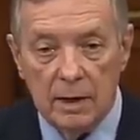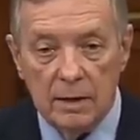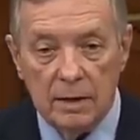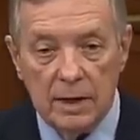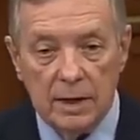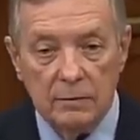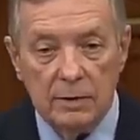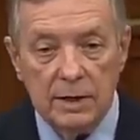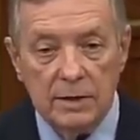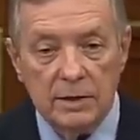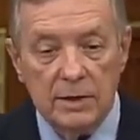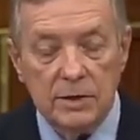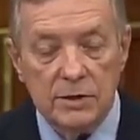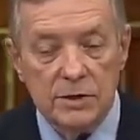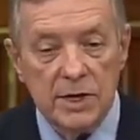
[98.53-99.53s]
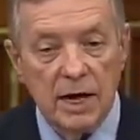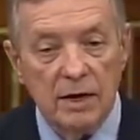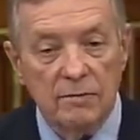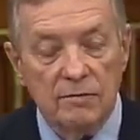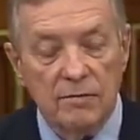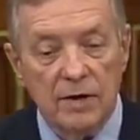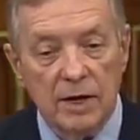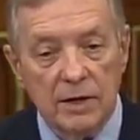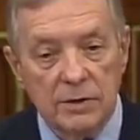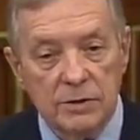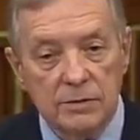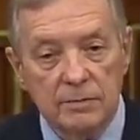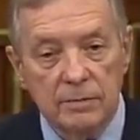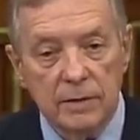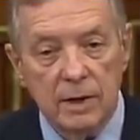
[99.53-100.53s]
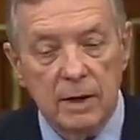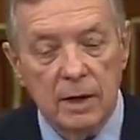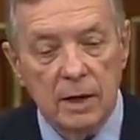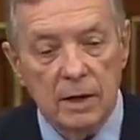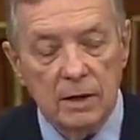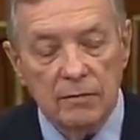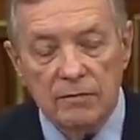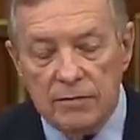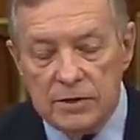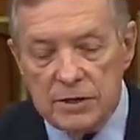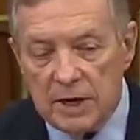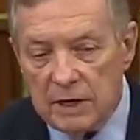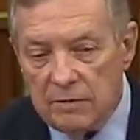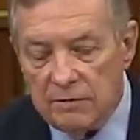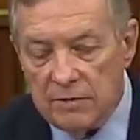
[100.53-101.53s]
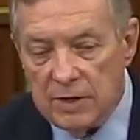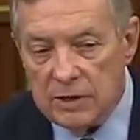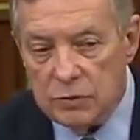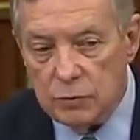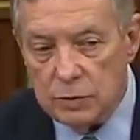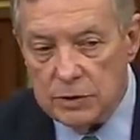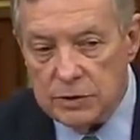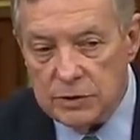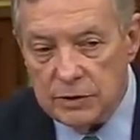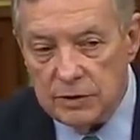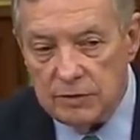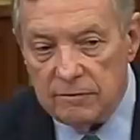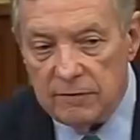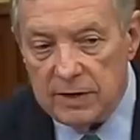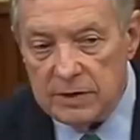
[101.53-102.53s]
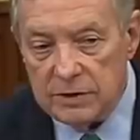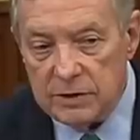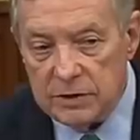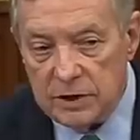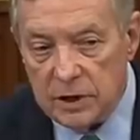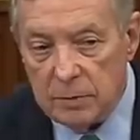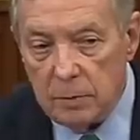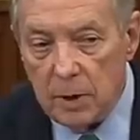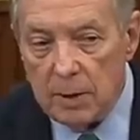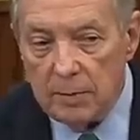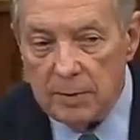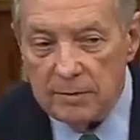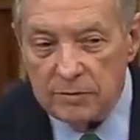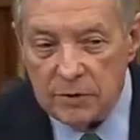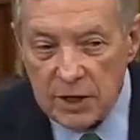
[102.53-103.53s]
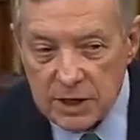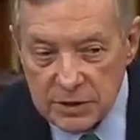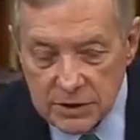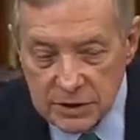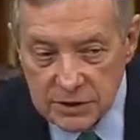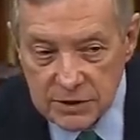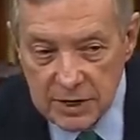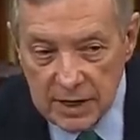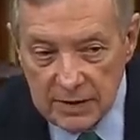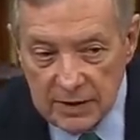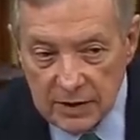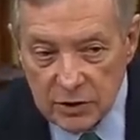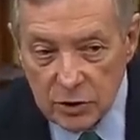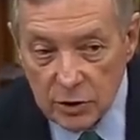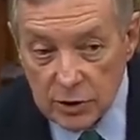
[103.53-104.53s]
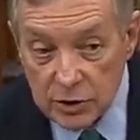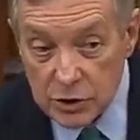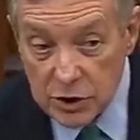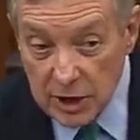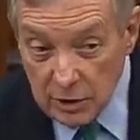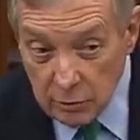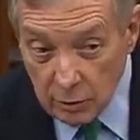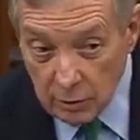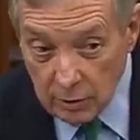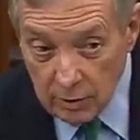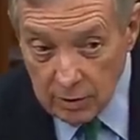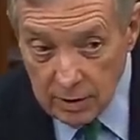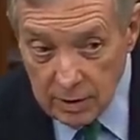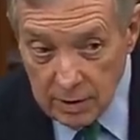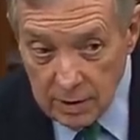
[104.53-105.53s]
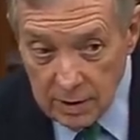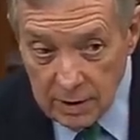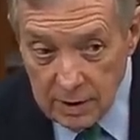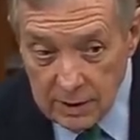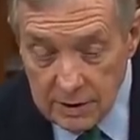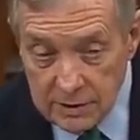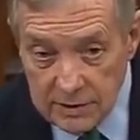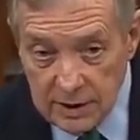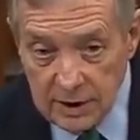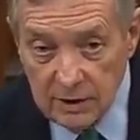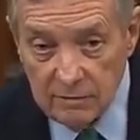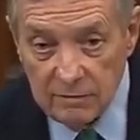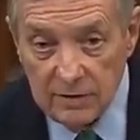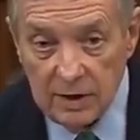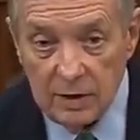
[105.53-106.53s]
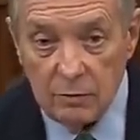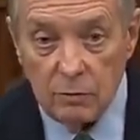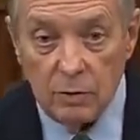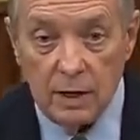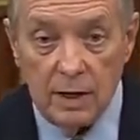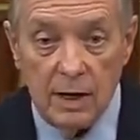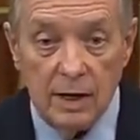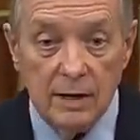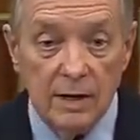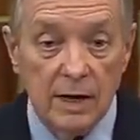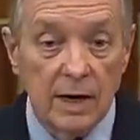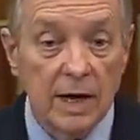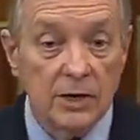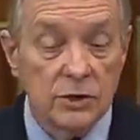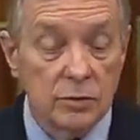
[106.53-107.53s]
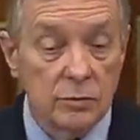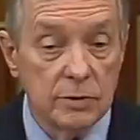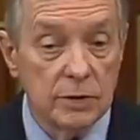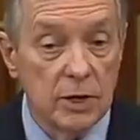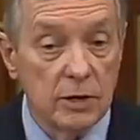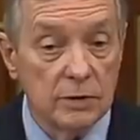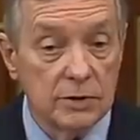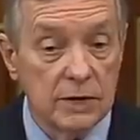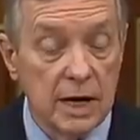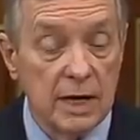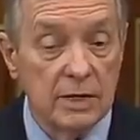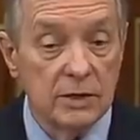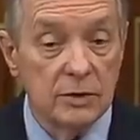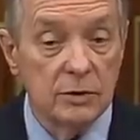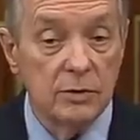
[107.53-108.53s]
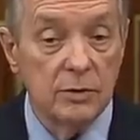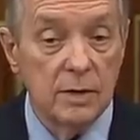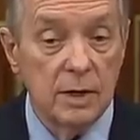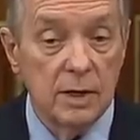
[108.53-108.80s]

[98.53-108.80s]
they went into the second phase. The second phase was to convince the Department of Justice and the Attorney General to intervene in the election results and to